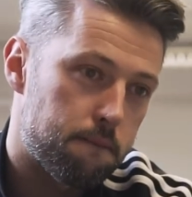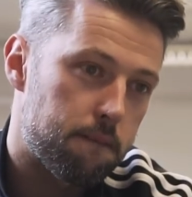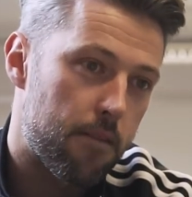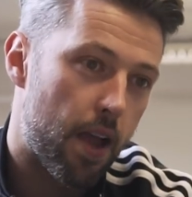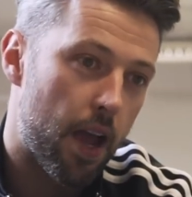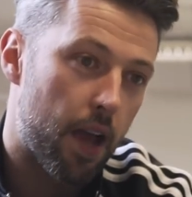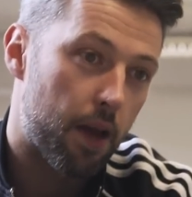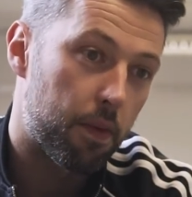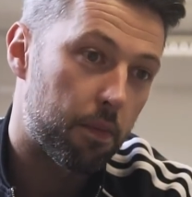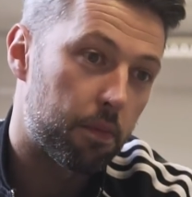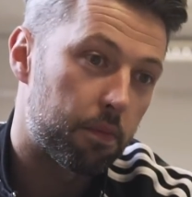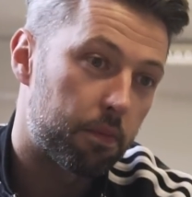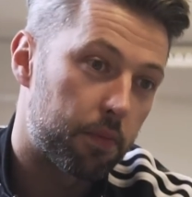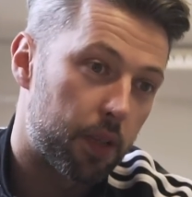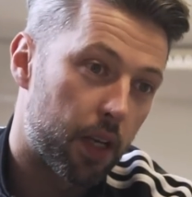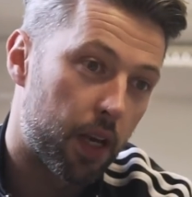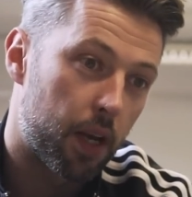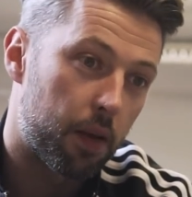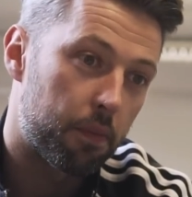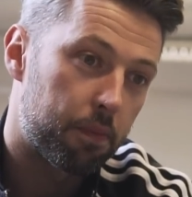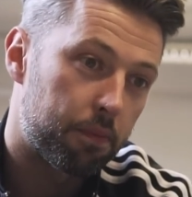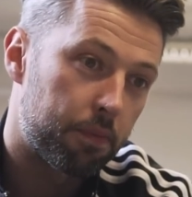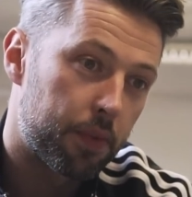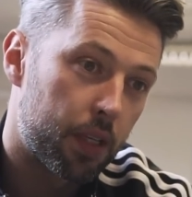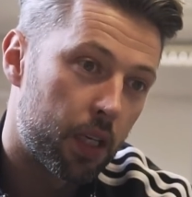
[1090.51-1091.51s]
Yeah,
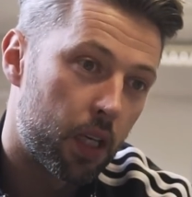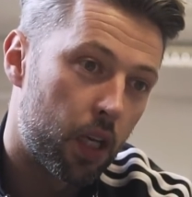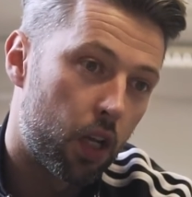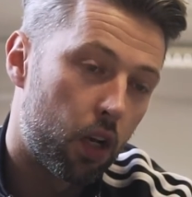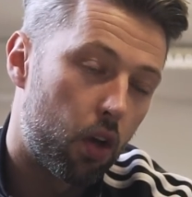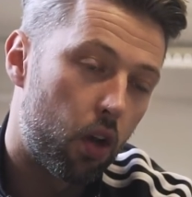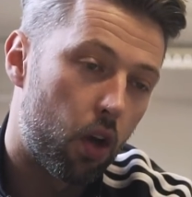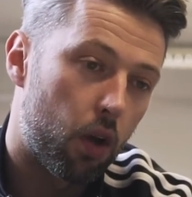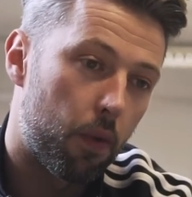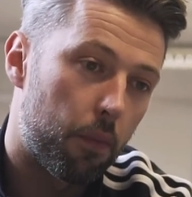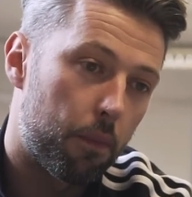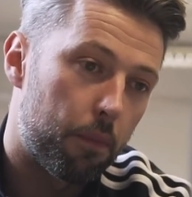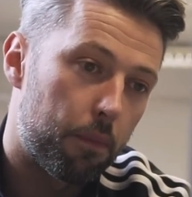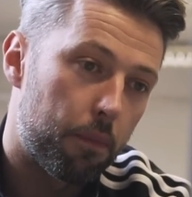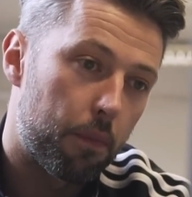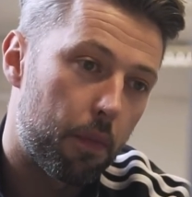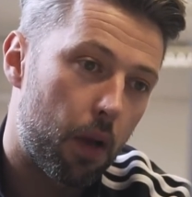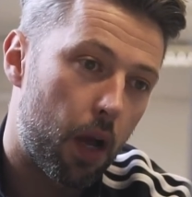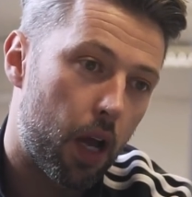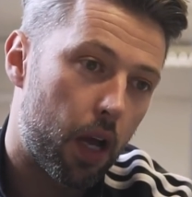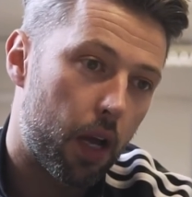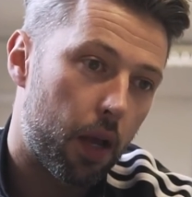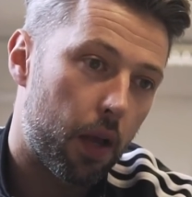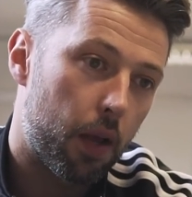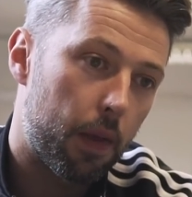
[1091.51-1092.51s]
yeah. Look, hey, I,